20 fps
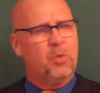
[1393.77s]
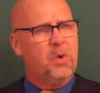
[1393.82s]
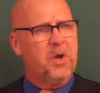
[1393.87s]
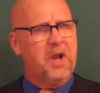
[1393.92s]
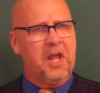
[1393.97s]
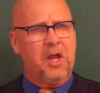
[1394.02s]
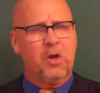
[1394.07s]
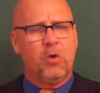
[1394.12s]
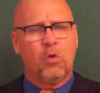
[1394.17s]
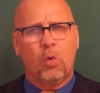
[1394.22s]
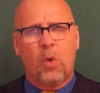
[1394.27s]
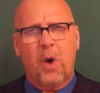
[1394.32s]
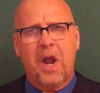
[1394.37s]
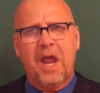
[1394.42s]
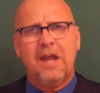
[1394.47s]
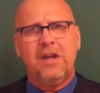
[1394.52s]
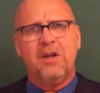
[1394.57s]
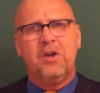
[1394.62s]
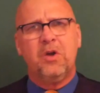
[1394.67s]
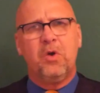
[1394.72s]
What a
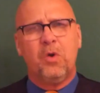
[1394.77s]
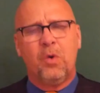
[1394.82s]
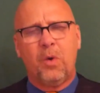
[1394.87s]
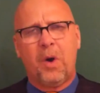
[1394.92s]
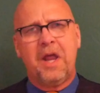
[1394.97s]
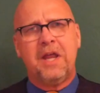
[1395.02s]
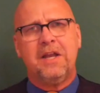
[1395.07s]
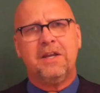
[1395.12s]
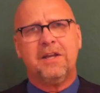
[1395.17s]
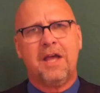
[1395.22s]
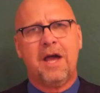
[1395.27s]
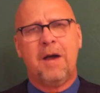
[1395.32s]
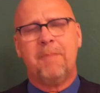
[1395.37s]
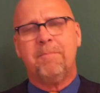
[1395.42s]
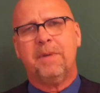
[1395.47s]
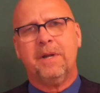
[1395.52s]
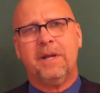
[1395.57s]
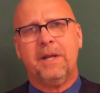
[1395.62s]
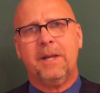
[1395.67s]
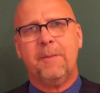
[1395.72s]
great, great
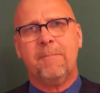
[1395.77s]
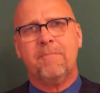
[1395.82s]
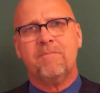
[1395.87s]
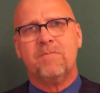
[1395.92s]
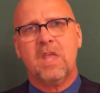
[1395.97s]
company.